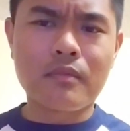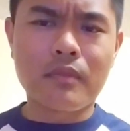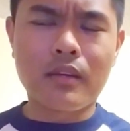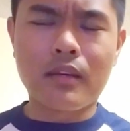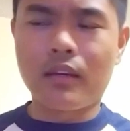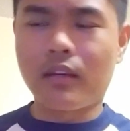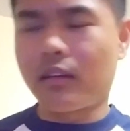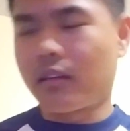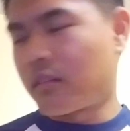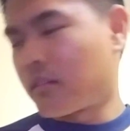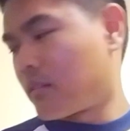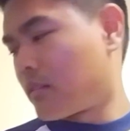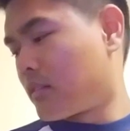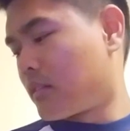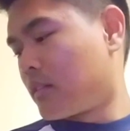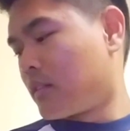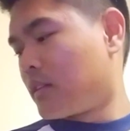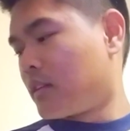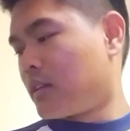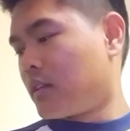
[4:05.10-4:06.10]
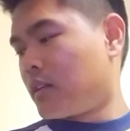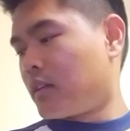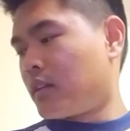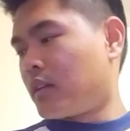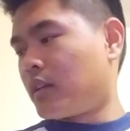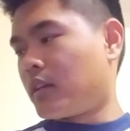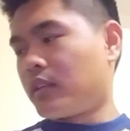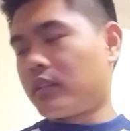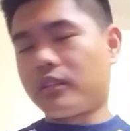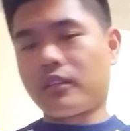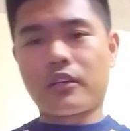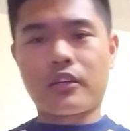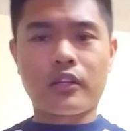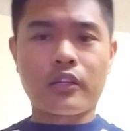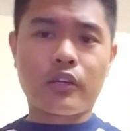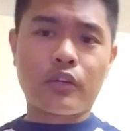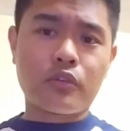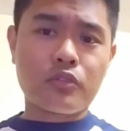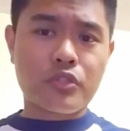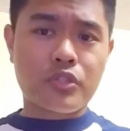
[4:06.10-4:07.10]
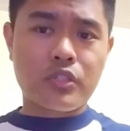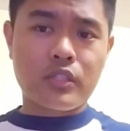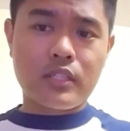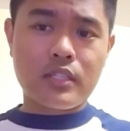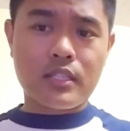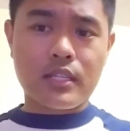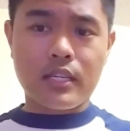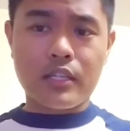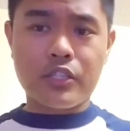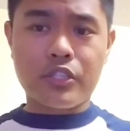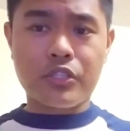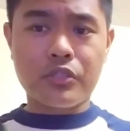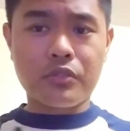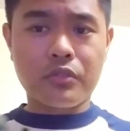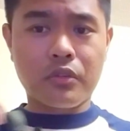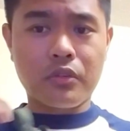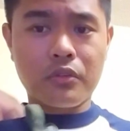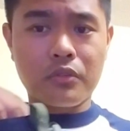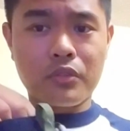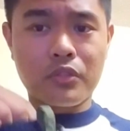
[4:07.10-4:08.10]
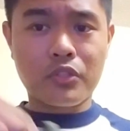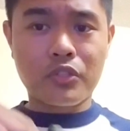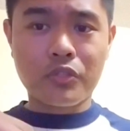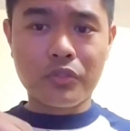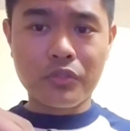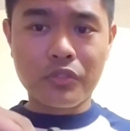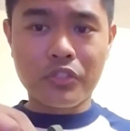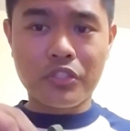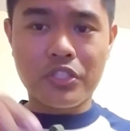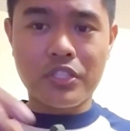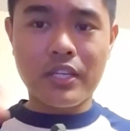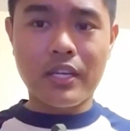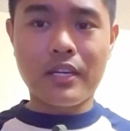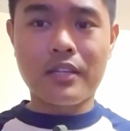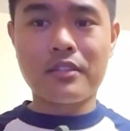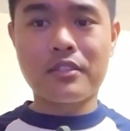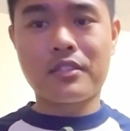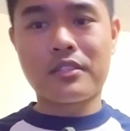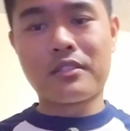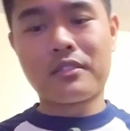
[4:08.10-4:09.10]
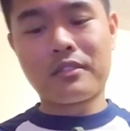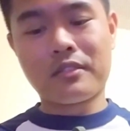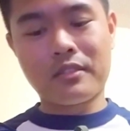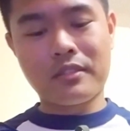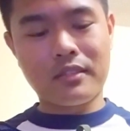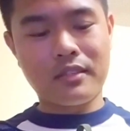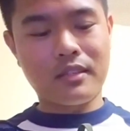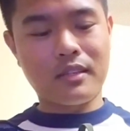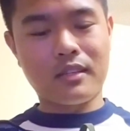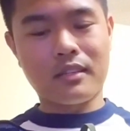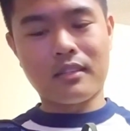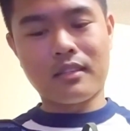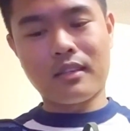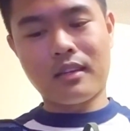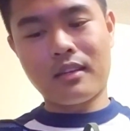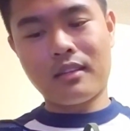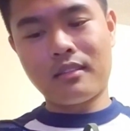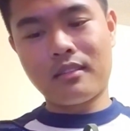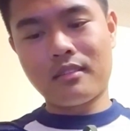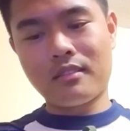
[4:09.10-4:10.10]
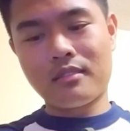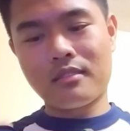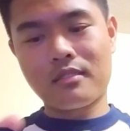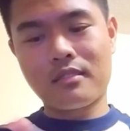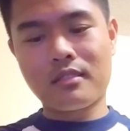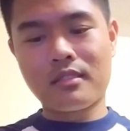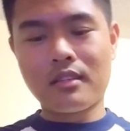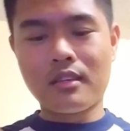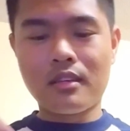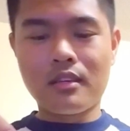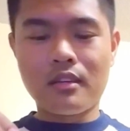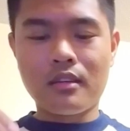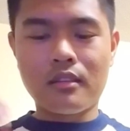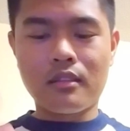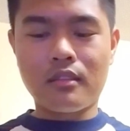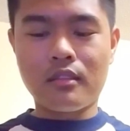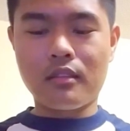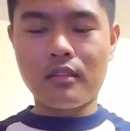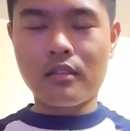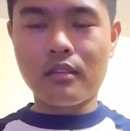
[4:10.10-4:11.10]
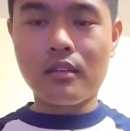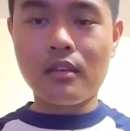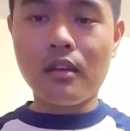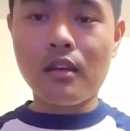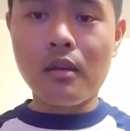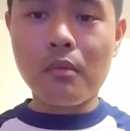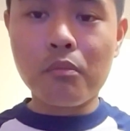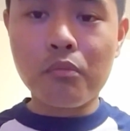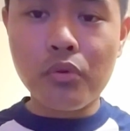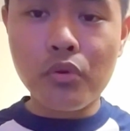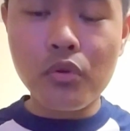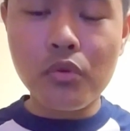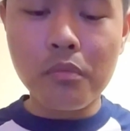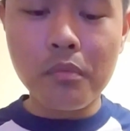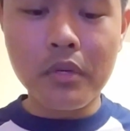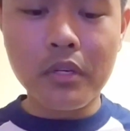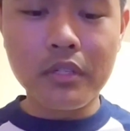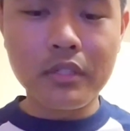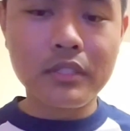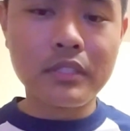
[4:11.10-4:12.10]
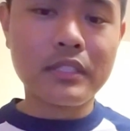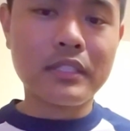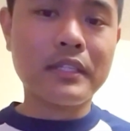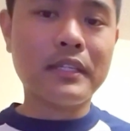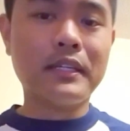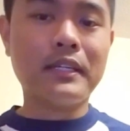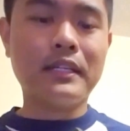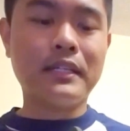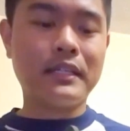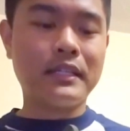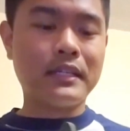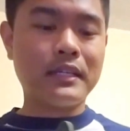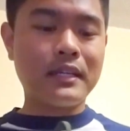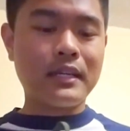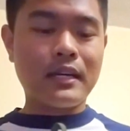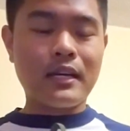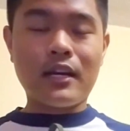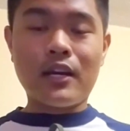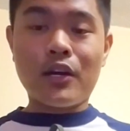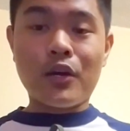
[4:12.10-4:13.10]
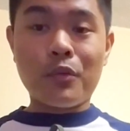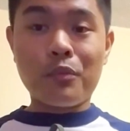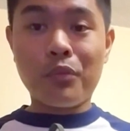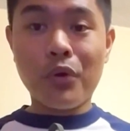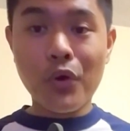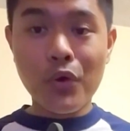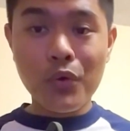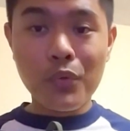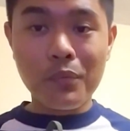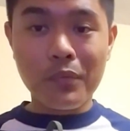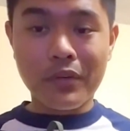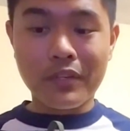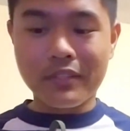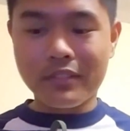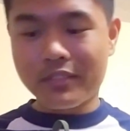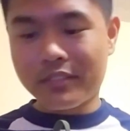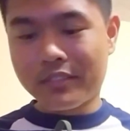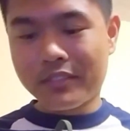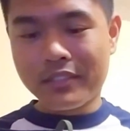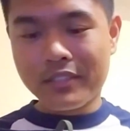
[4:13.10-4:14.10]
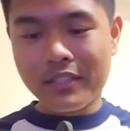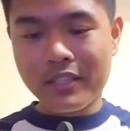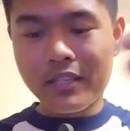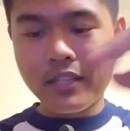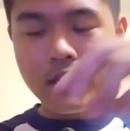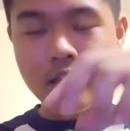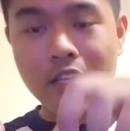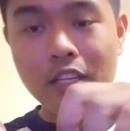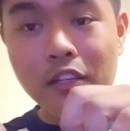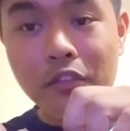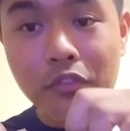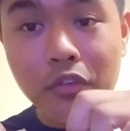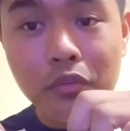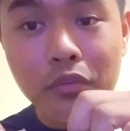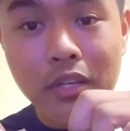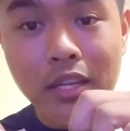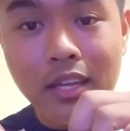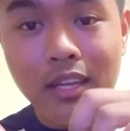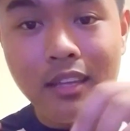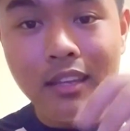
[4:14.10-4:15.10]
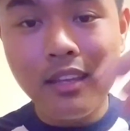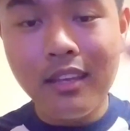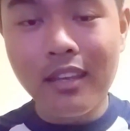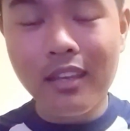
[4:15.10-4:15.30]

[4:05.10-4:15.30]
and these guys should go true to size, and that is the Puma Evo Knit